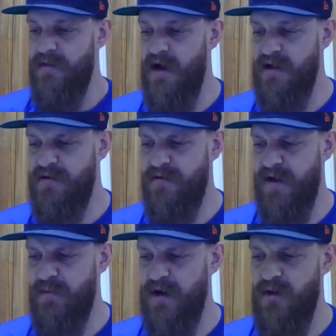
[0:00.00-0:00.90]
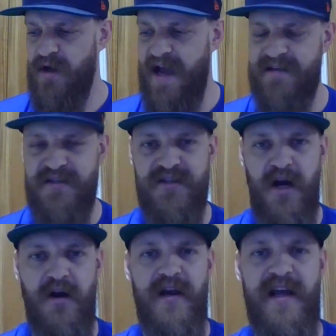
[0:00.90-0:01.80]
The other thing we're going to look at to
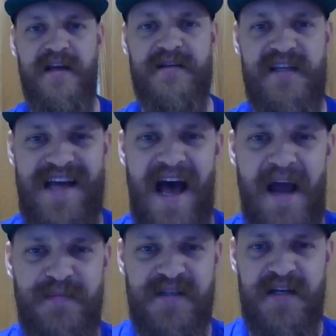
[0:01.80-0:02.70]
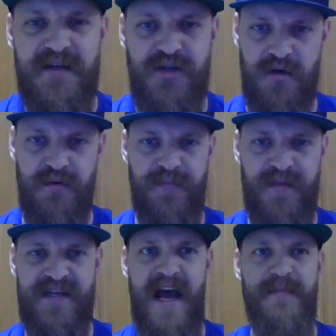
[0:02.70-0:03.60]
start is the time signature. The
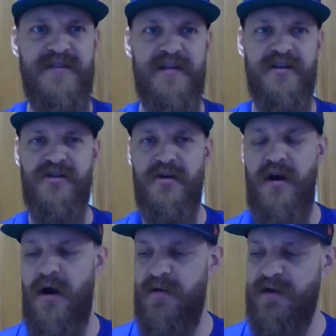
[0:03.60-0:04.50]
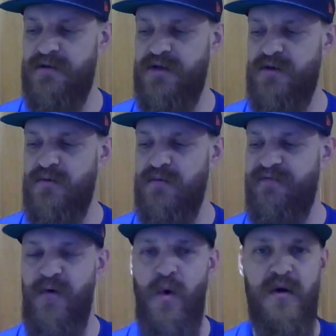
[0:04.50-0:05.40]
time signature are the two
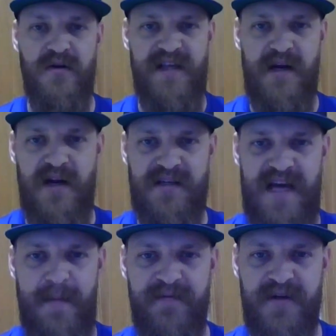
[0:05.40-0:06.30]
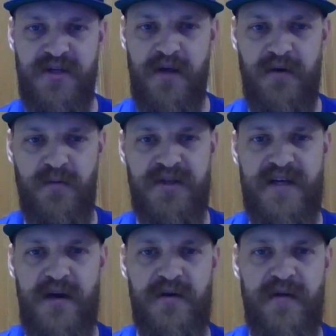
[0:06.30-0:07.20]
fours that are on top of each other, which
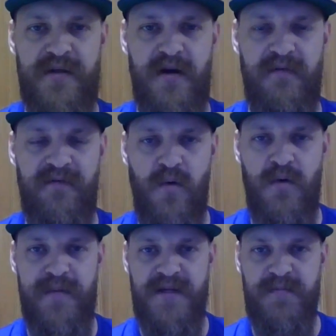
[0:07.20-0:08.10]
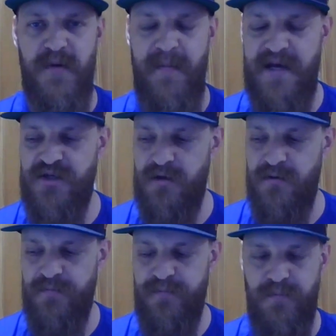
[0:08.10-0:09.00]
tell you that there are 4 beats per measure,
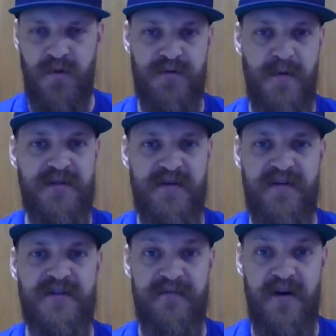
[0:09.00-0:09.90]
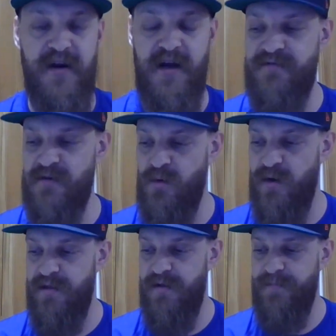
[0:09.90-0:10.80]
which most of us are very comfortable
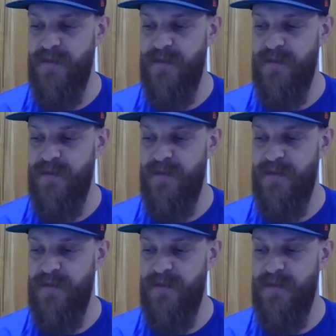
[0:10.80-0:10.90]
with.